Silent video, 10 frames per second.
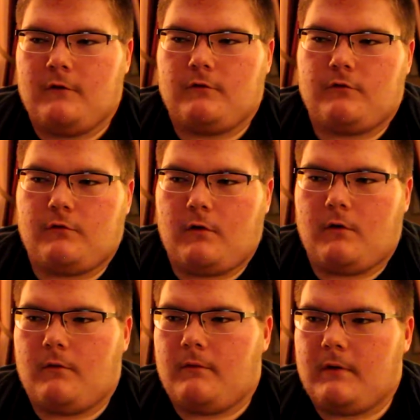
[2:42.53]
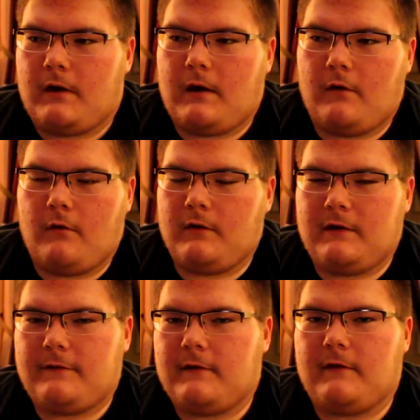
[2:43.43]
So the
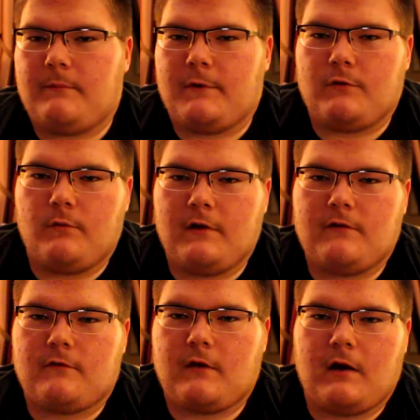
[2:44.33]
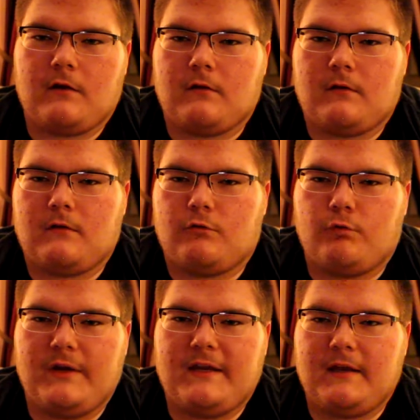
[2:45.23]
only thing they've been doing is just kind of
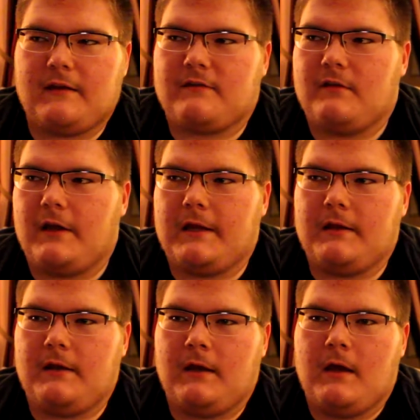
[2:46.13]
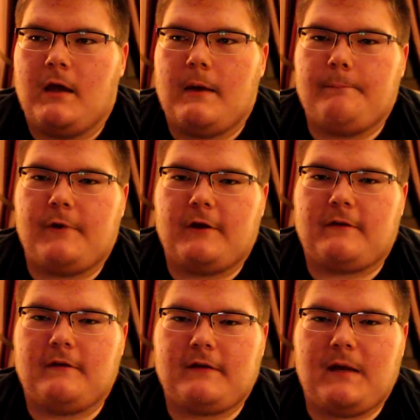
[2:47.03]
tweaking it slightly. But
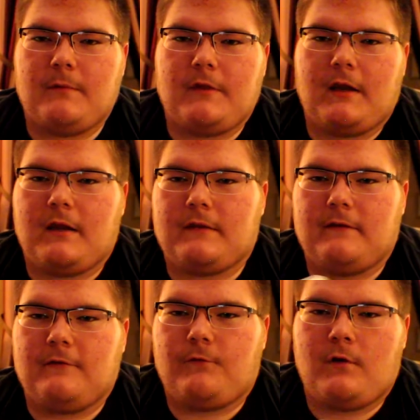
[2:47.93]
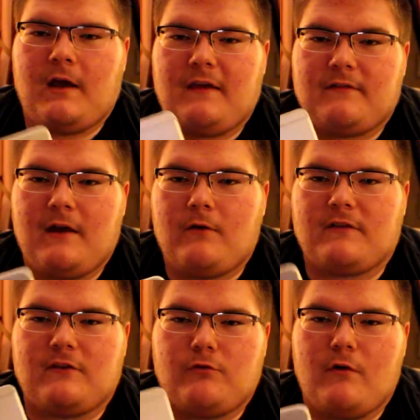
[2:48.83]
this camera that this phone has now is
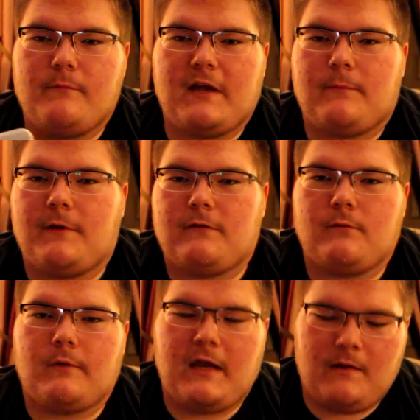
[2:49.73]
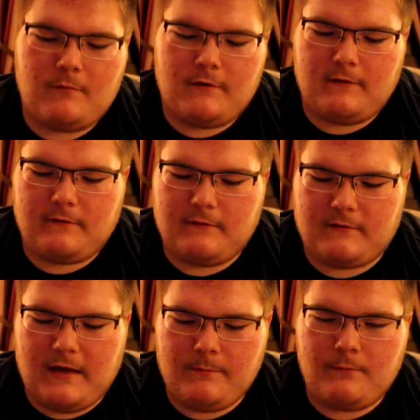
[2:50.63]
a 12 megapixel camera. This
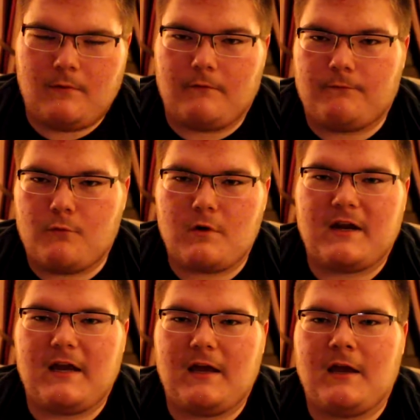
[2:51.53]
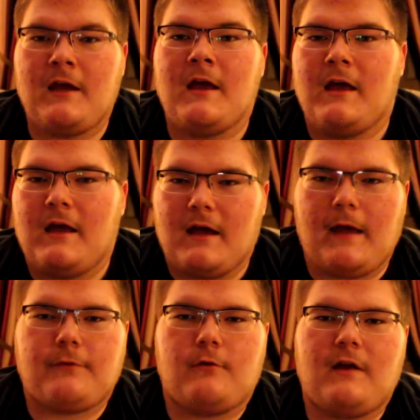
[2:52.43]
is capable of 4K
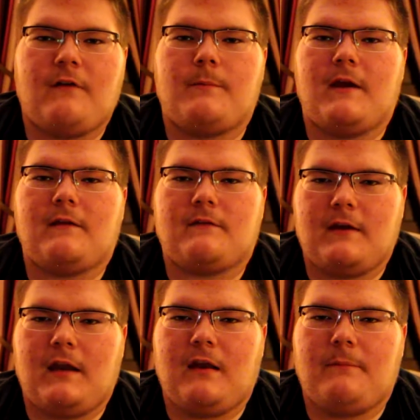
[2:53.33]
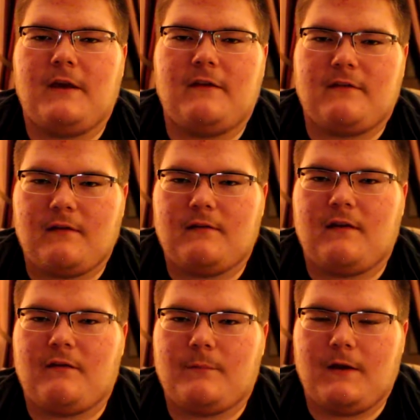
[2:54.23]
at 30 FPS, 1080p, 60
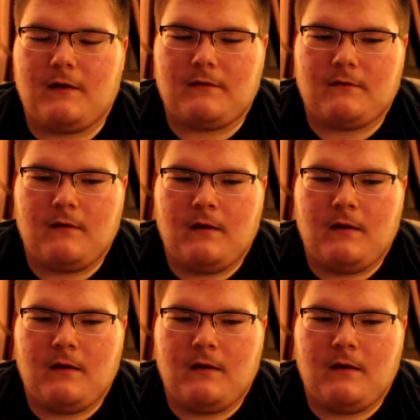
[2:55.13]
FPS,